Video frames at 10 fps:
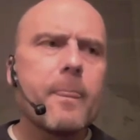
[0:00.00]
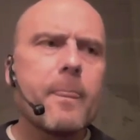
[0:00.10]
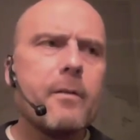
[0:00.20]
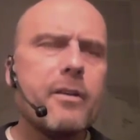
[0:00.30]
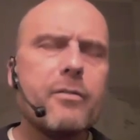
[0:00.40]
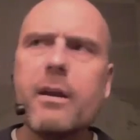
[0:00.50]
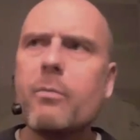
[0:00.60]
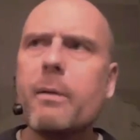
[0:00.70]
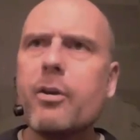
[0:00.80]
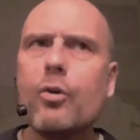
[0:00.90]
these men and
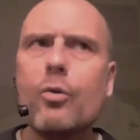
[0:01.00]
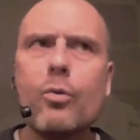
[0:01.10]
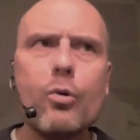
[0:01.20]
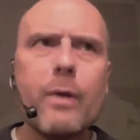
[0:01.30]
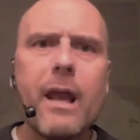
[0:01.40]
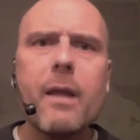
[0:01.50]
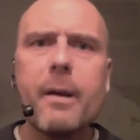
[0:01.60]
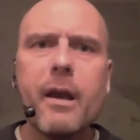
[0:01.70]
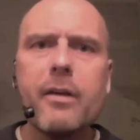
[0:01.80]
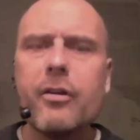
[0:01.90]
women who get up at
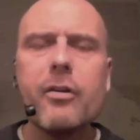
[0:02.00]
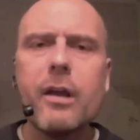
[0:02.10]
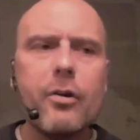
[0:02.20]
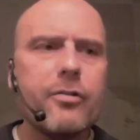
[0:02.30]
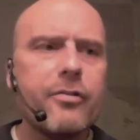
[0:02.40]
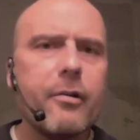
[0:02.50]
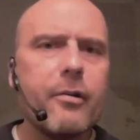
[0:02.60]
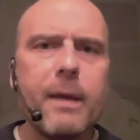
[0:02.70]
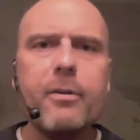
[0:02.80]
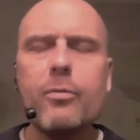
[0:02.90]
night and nurse their
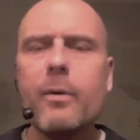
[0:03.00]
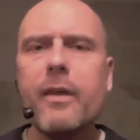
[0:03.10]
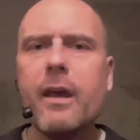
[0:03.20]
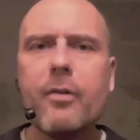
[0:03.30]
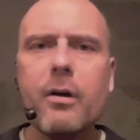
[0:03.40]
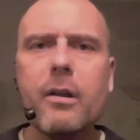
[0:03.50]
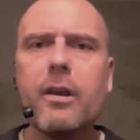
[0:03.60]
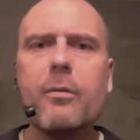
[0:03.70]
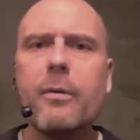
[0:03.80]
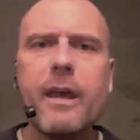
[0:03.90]
babies when they have colic or
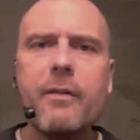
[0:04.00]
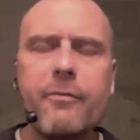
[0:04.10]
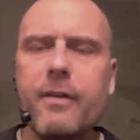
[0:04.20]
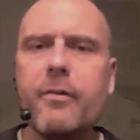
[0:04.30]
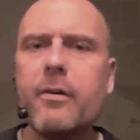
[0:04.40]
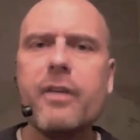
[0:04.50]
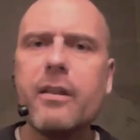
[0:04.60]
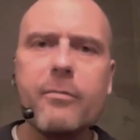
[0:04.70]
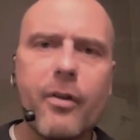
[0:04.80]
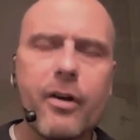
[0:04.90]
when they have fever and take them
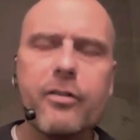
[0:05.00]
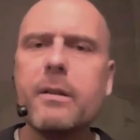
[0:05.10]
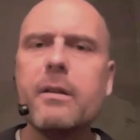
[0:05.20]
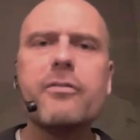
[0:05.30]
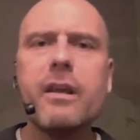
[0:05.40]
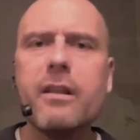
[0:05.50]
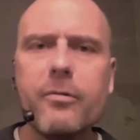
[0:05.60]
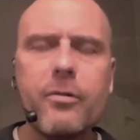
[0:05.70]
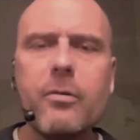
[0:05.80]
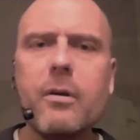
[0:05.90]
to the hospital and take them
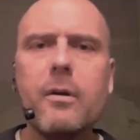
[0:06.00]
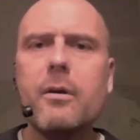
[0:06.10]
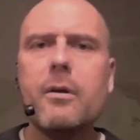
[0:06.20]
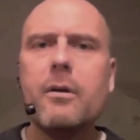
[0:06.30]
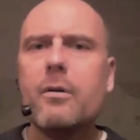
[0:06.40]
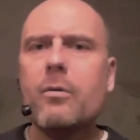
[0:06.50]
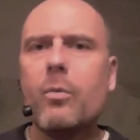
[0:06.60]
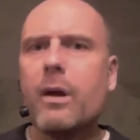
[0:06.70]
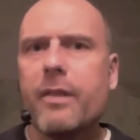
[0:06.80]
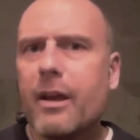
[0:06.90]
to
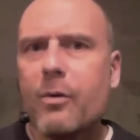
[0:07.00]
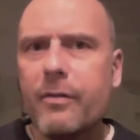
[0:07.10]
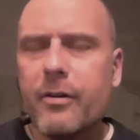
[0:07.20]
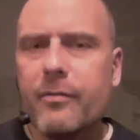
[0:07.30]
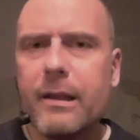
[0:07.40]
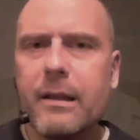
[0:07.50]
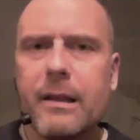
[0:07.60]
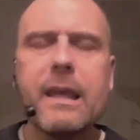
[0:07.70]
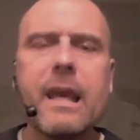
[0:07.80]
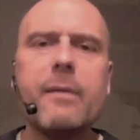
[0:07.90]
whatever the equivalent of Little League
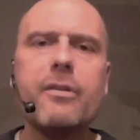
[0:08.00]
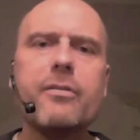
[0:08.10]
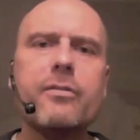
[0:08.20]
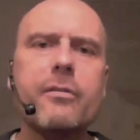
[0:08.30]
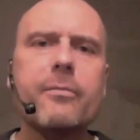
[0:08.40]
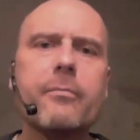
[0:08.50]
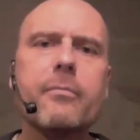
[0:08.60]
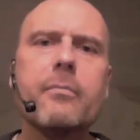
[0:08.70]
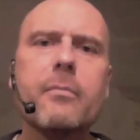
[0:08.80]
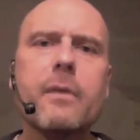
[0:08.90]
games is
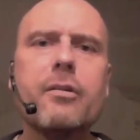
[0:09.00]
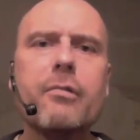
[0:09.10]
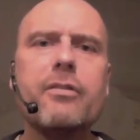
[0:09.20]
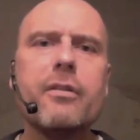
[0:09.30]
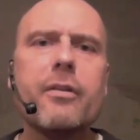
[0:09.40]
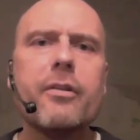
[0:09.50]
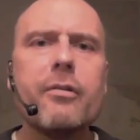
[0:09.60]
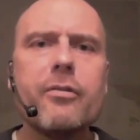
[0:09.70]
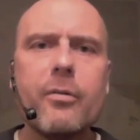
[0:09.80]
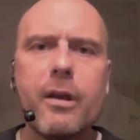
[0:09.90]
in Greece and other
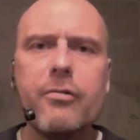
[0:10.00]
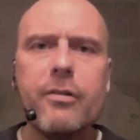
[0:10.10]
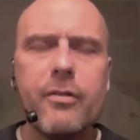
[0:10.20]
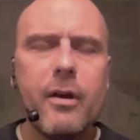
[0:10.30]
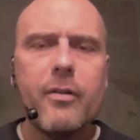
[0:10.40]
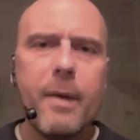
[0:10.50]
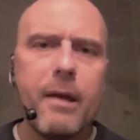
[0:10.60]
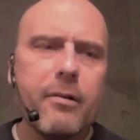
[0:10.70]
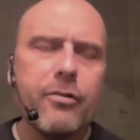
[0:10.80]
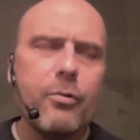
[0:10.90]
Eurozone countries, the
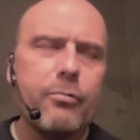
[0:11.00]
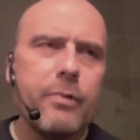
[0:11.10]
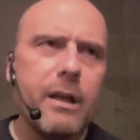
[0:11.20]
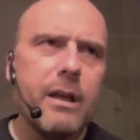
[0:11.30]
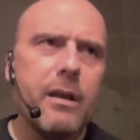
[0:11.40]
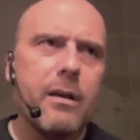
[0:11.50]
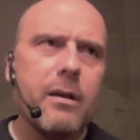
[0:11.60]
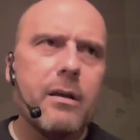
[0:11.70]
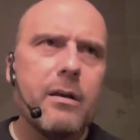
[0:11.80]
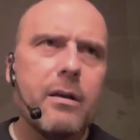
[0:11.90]
parents who really
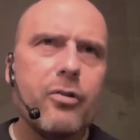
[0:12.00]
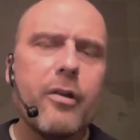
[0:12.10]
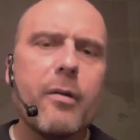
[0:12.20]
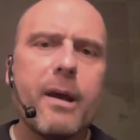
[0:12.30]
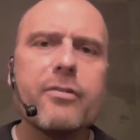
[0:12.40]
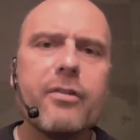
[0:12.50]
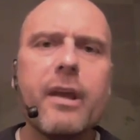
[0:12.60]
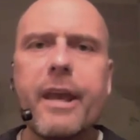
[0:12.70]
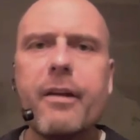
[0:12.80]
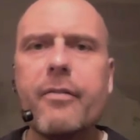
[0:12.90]
do their best to take
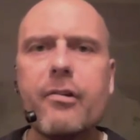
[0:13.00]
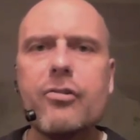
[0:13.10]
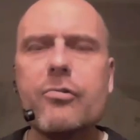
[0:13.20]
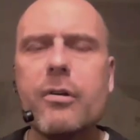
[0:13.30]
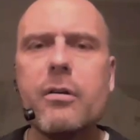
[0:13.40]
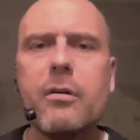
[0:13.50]
care of their children